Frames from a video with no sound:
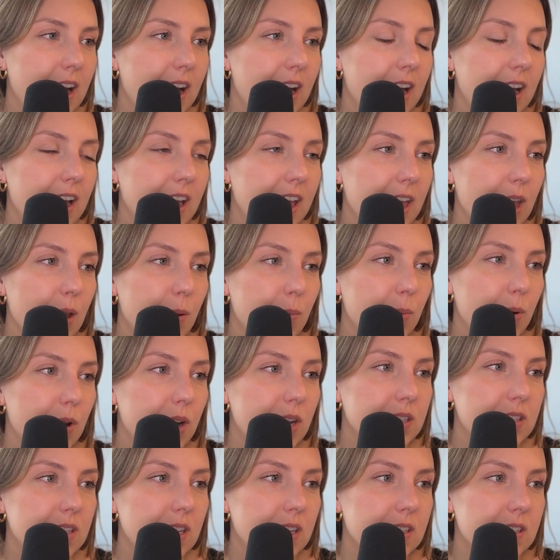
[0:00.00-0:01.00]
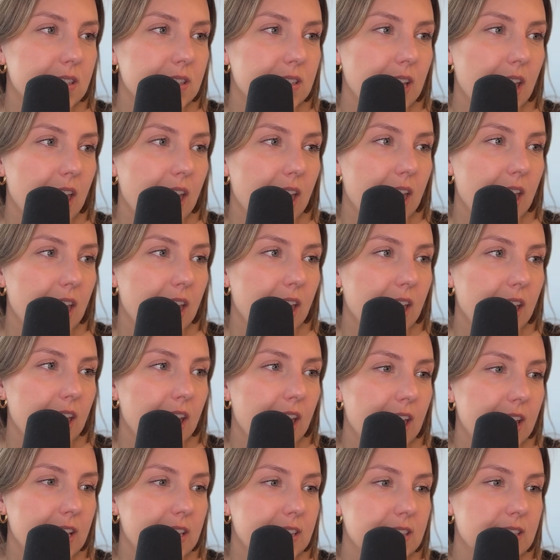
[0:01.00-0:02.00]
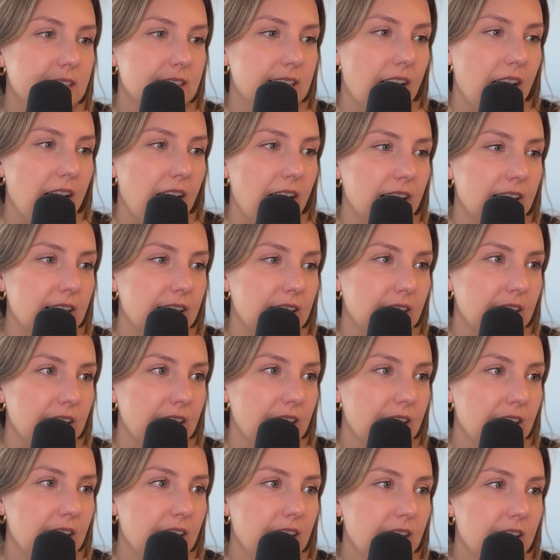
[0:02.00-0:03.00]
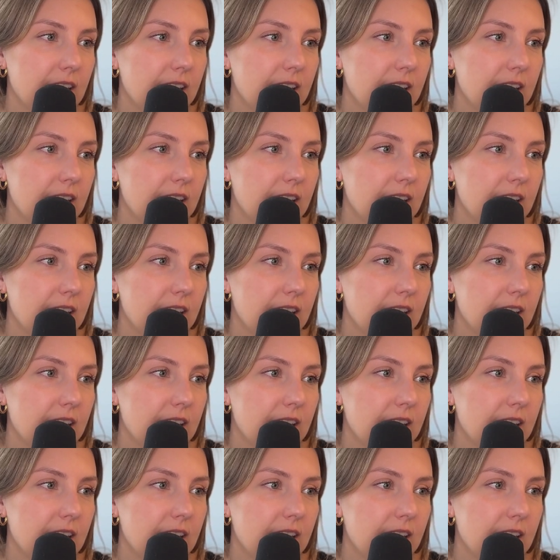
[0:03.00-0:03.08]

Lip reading: It was saying exactly.